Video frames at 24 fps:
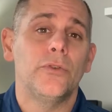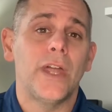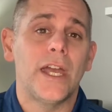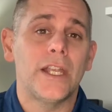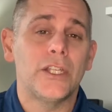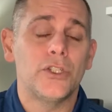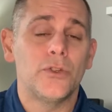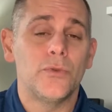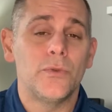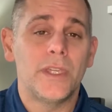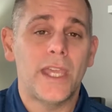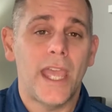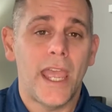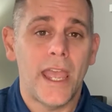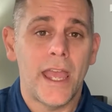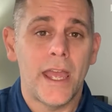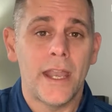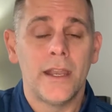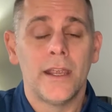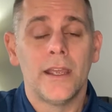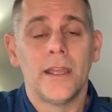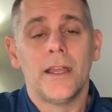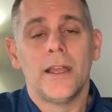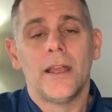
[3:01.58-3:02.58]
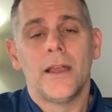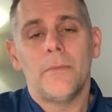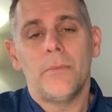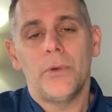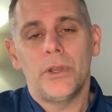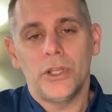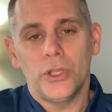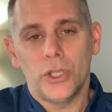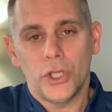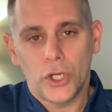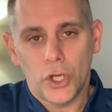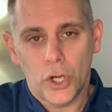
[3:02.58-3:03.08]
that you can,
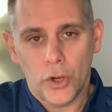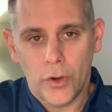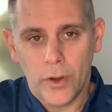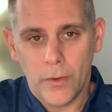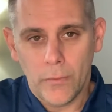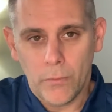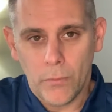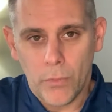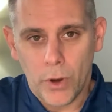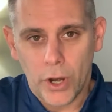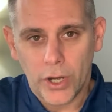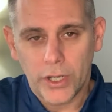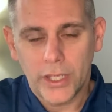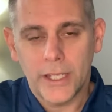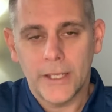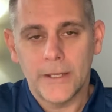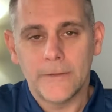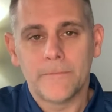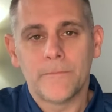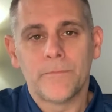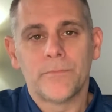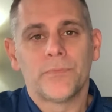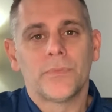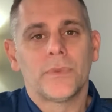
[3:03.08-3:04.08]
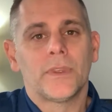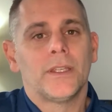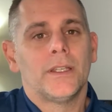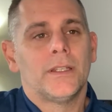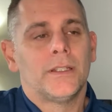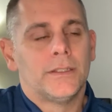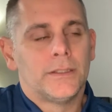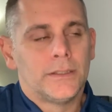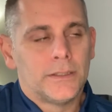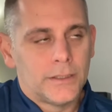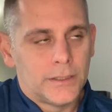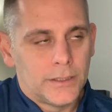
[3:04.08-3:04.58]
but in the current market,
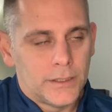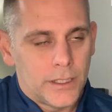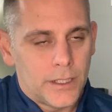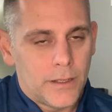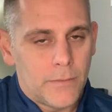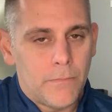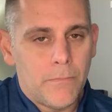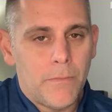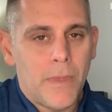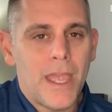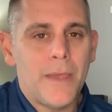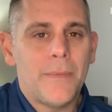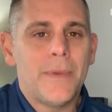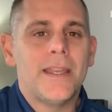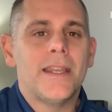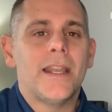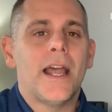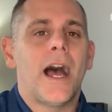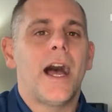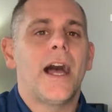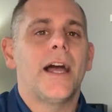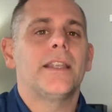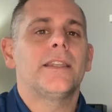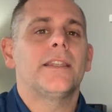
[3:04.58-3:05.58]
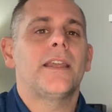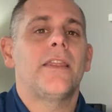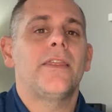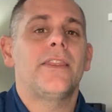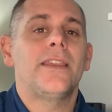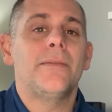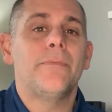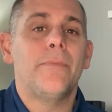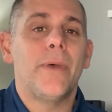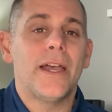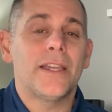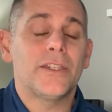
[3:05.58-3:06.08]
maybe not
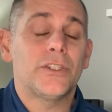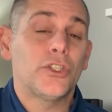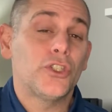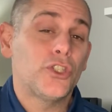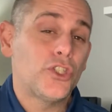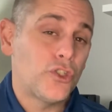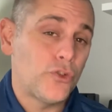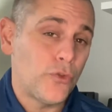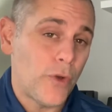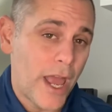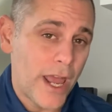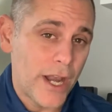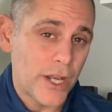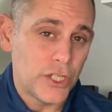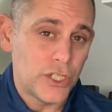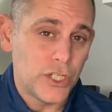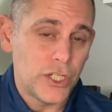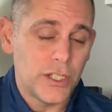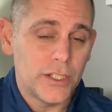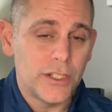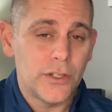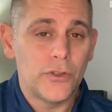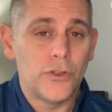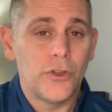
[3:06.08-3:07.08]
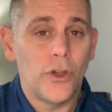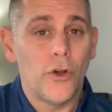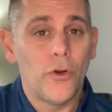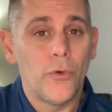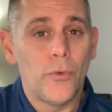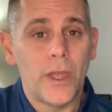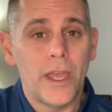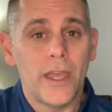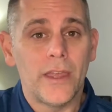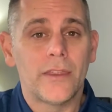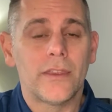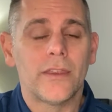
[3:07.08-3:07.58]
the best strategy to go
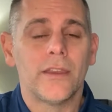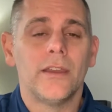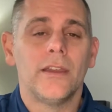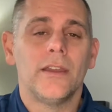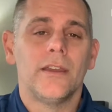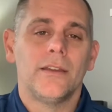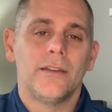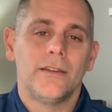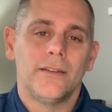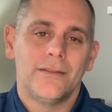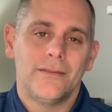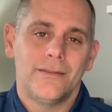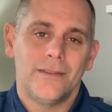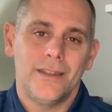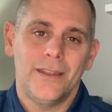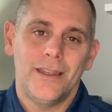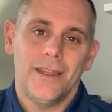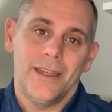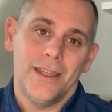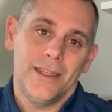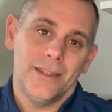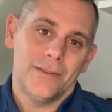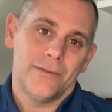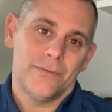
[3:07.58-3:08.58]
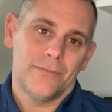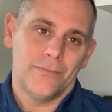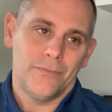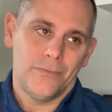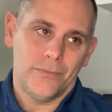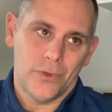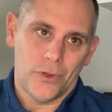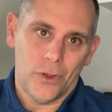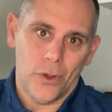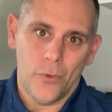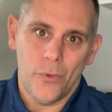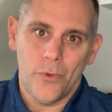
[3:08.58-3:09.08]
with is
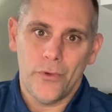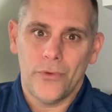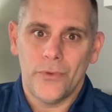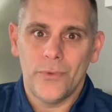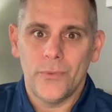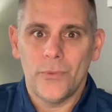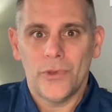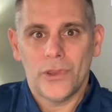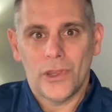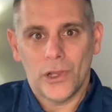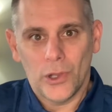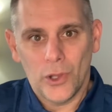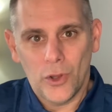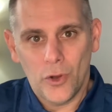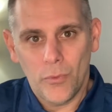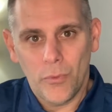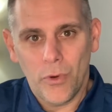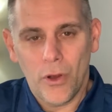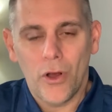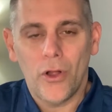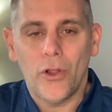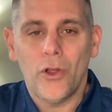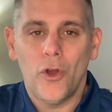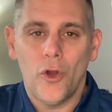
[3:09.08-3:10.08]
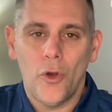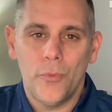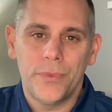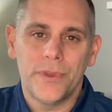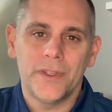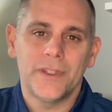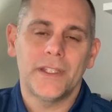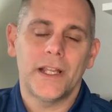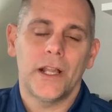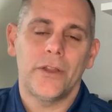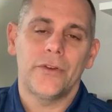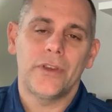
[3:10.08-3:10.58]
going with a low ball, hope the
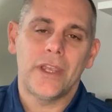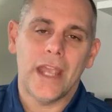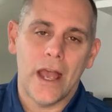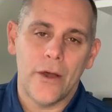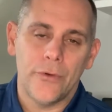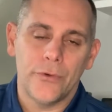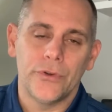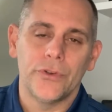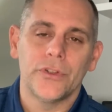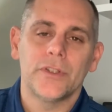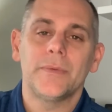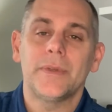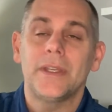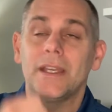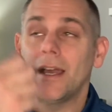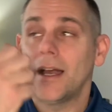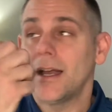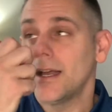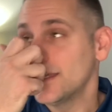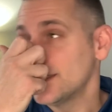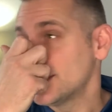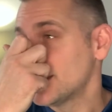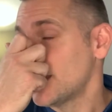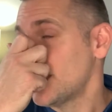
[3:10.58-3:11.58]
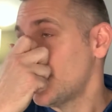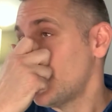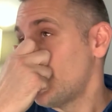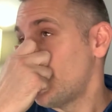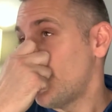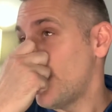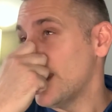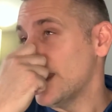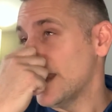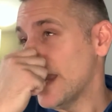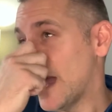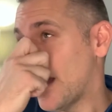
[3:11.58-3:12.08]
seller counters, because
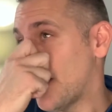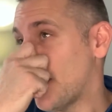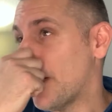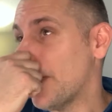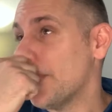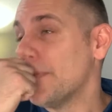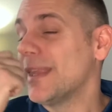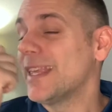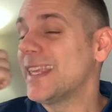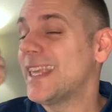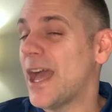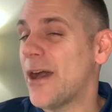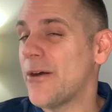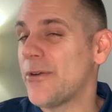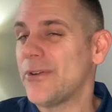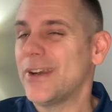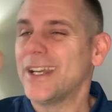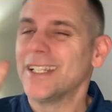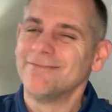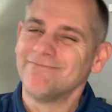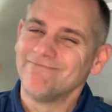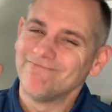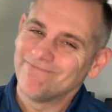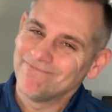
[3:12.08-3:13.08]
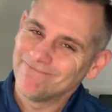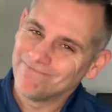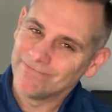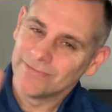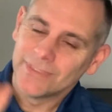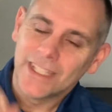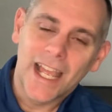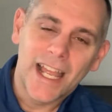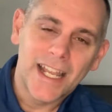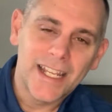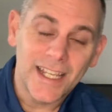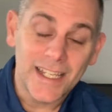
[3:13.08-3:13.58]
right now
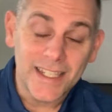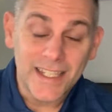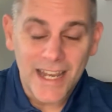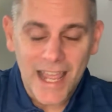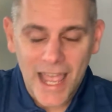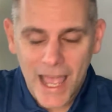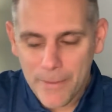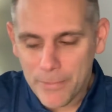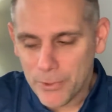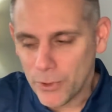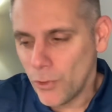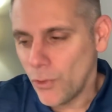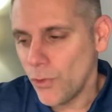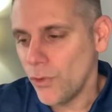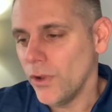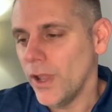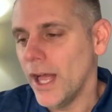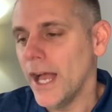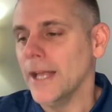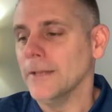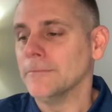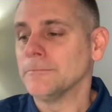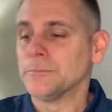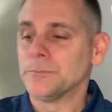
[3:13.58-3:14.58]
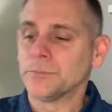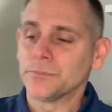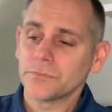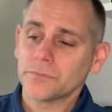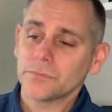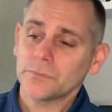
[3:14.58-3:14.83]
countering doesn't happen a whole lot.